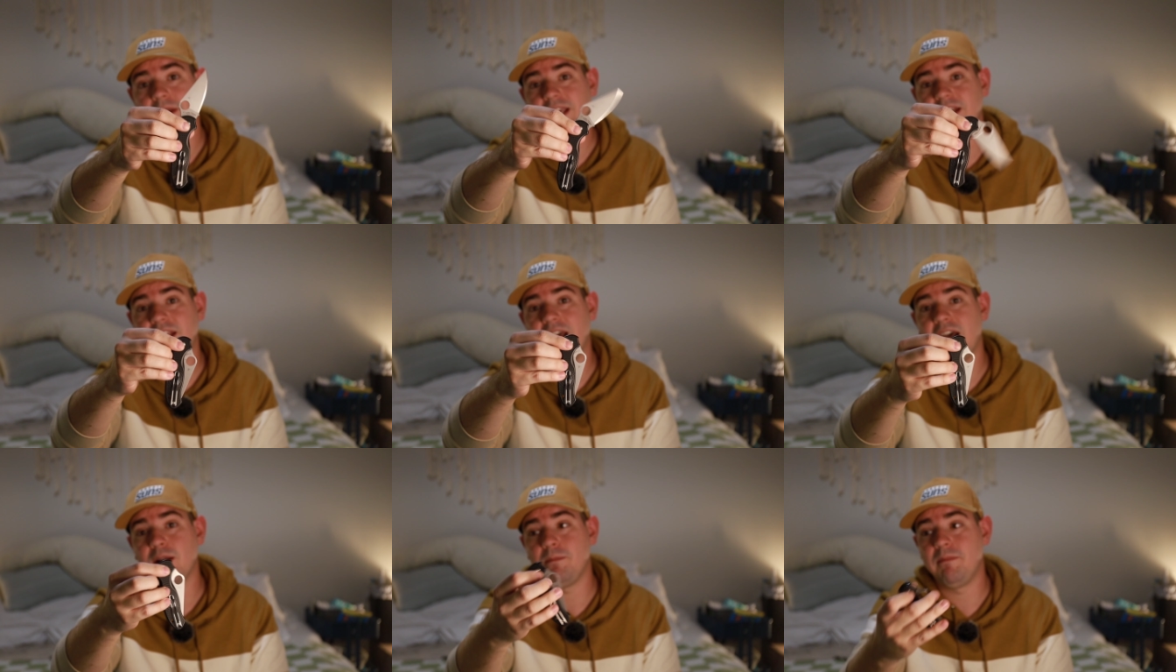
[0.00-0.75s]
coming in
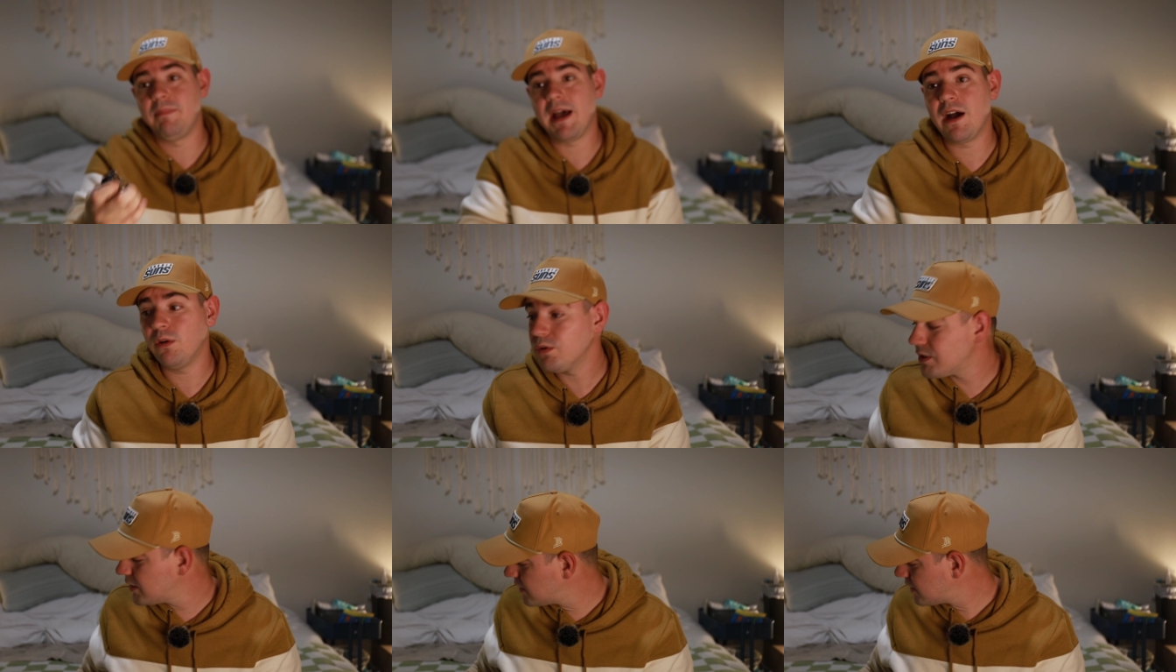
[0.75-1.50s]
at
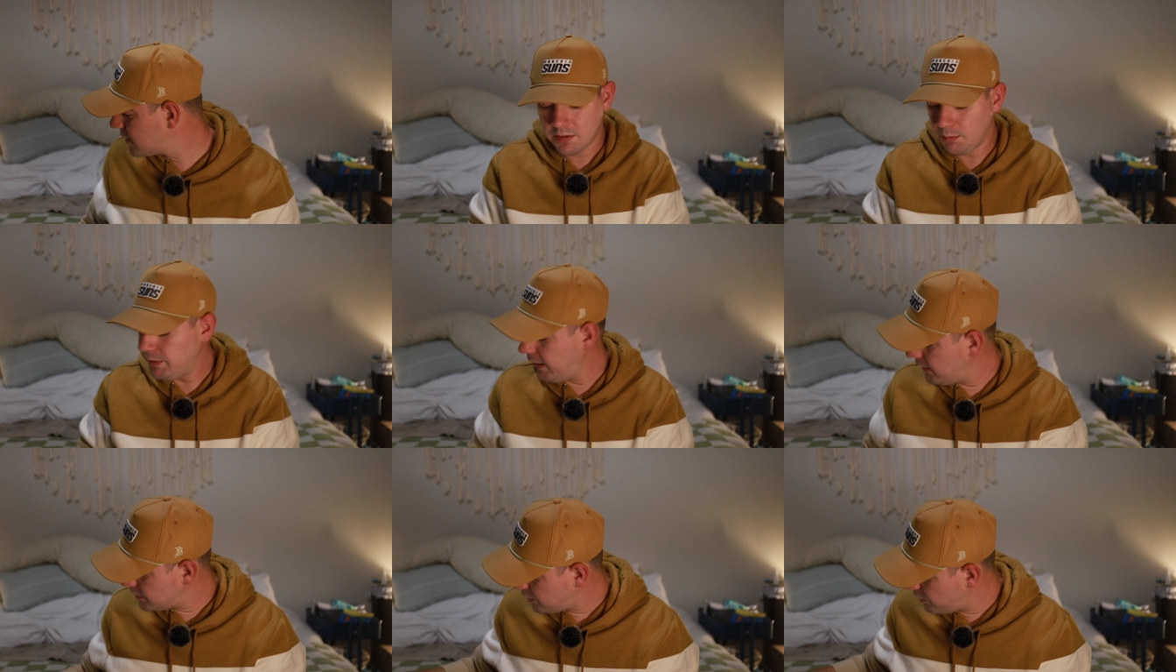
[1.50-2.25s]
about, so Blade